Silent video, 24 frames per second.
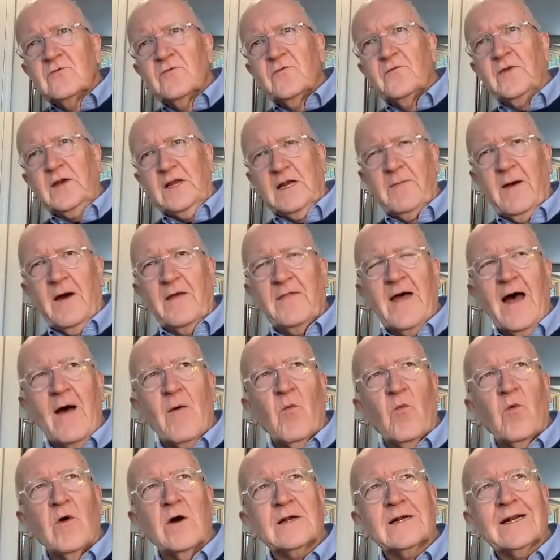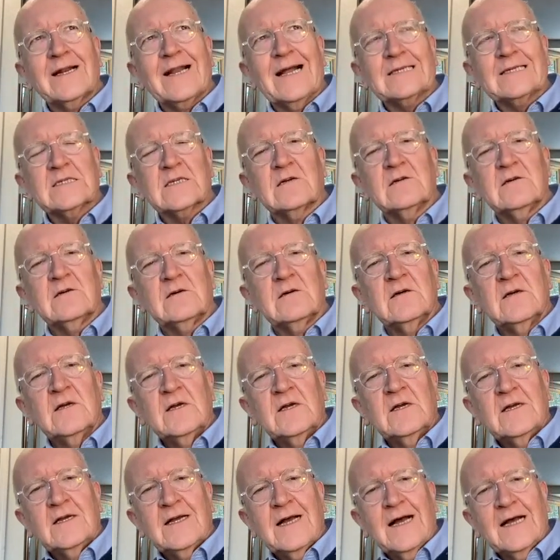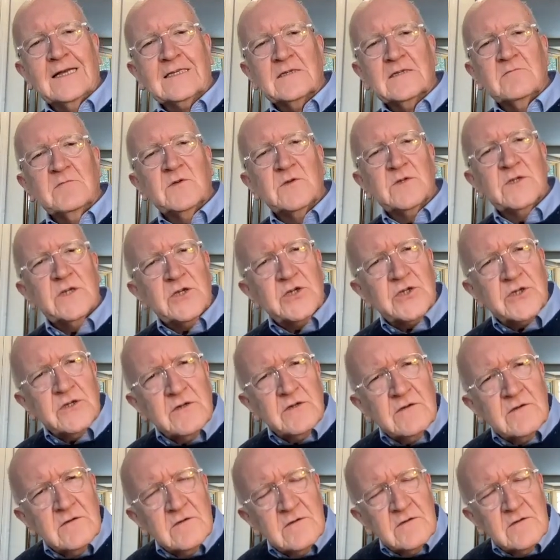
feel about that word classical as a musician?